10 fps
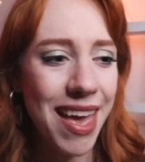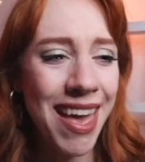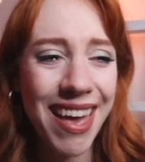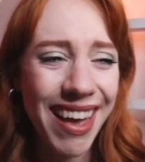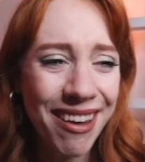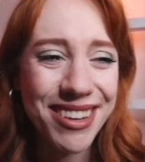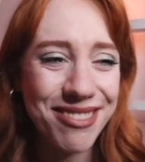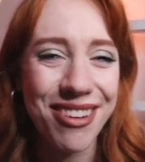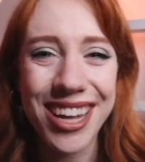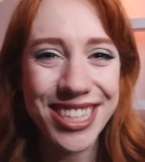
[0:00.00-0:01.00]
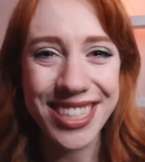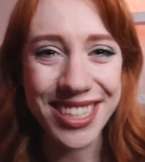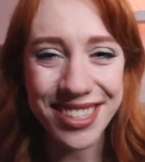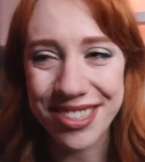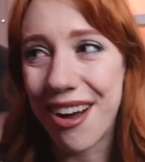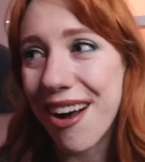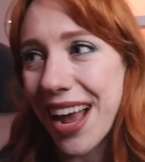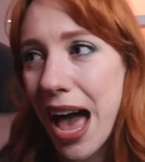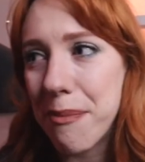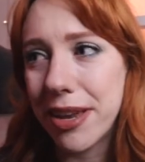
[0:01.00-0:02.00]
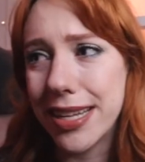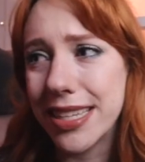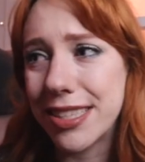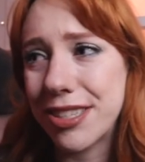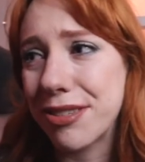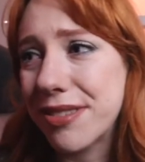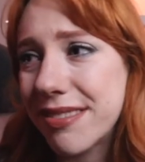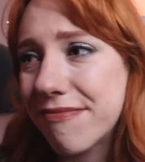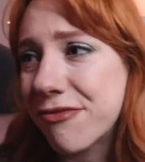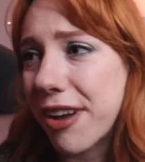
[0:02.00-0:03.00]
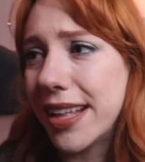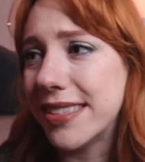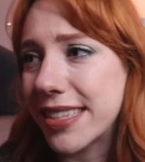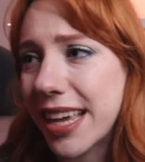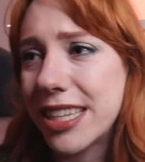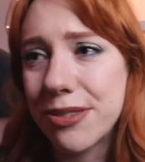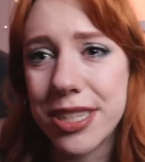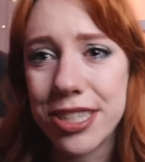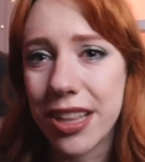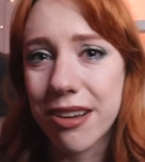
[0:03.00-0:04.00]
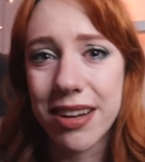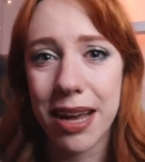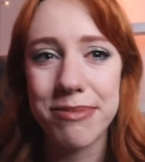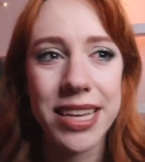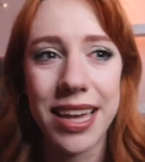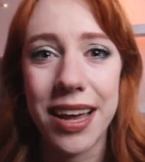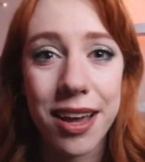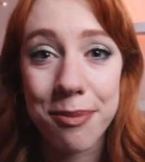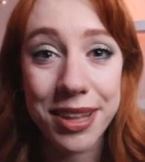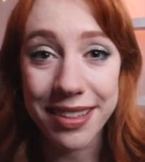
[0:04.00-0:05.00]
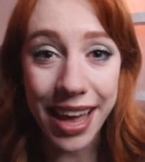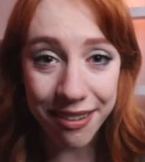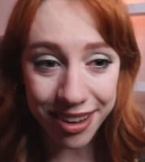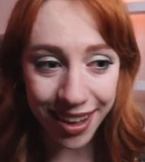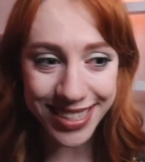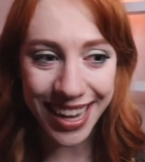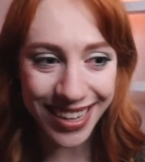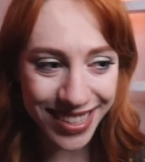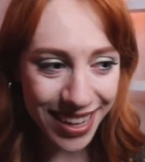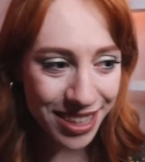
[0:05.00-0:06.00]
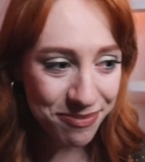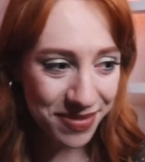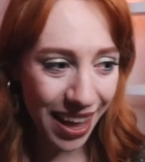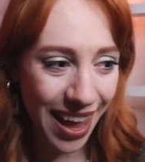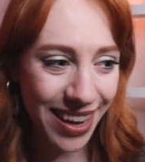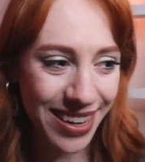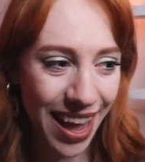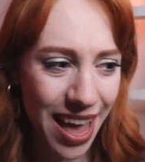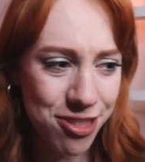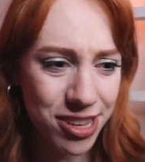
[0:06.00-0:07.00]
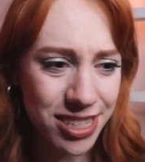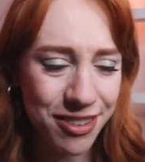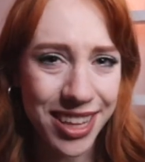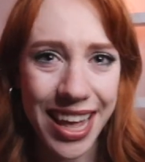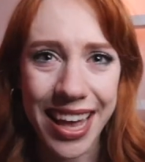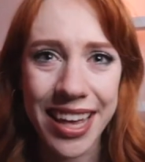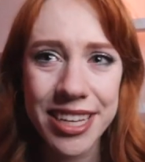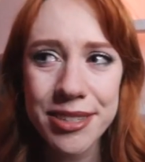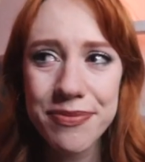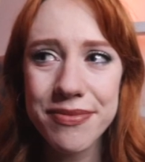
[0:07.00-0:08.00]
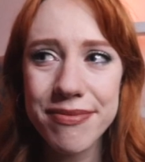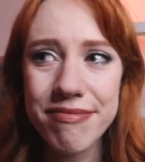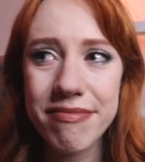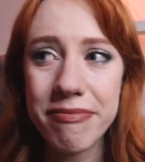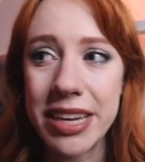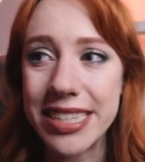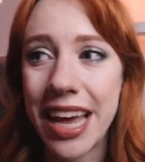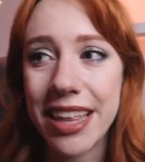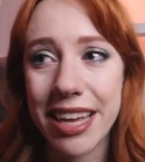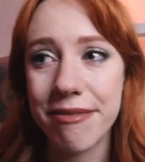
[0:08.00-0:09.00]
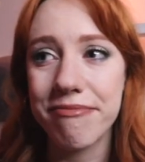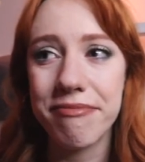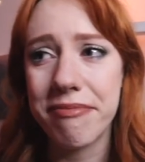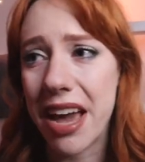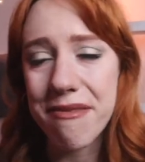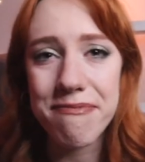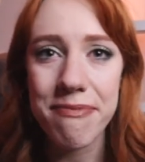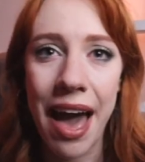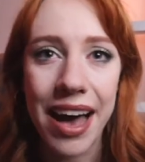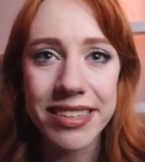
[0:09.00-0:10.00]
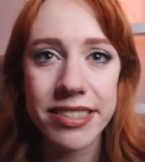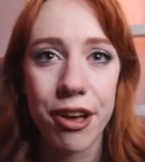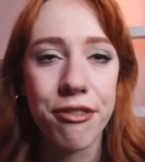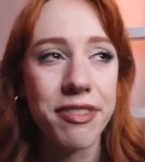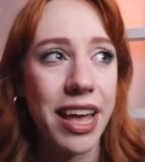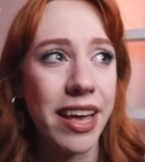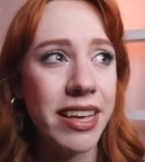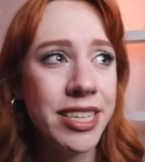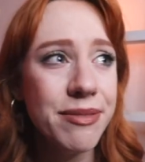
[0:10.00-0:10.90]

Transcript: I was watching this song happen and it's too friends singing to each other and I'm taking it completely out of context. And it just felt like me telling my past self, like,